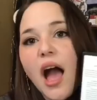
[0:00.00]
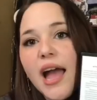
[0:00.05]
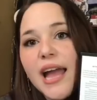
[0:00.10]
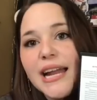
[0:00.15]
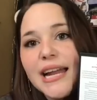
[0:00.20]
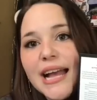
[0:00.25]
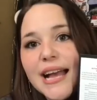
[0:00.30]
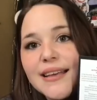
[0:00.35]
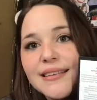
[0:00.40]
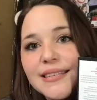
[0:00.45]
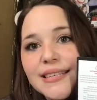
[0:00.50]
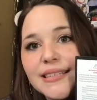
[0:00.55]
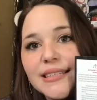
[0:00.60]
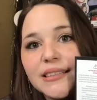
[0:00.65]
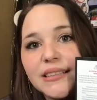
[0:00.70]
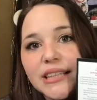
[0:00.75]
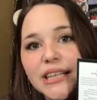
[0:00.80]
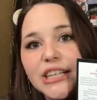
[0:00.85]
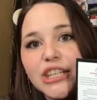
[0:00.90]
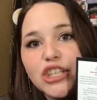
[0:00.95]
It has a
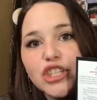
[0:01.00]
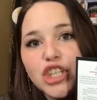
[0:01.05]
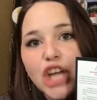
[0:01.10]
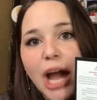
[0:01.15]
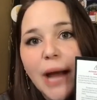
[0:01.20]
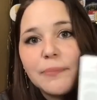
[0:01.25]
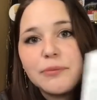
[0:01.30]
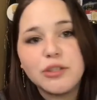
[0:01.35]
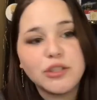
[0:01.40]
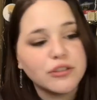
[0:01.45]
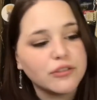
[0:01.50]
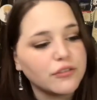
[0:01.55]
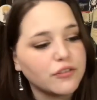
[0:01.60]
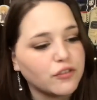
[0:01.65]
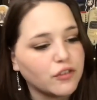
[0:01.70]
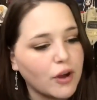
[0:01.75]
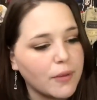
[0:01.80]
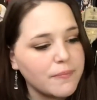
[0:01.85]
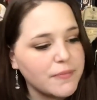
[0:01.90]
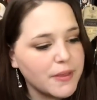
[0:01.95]
deleted chapter
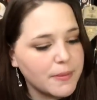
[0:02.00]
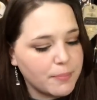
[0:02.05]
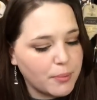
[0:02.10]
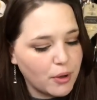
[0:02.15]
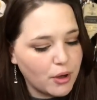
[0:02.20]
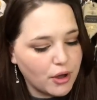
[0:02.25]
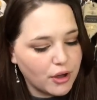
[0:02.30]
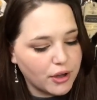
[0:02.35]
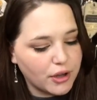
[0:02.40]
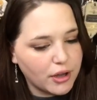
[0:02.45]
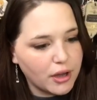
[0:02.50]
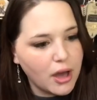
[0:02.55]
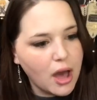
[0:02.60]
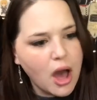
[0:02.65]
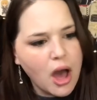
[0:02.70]
from the book.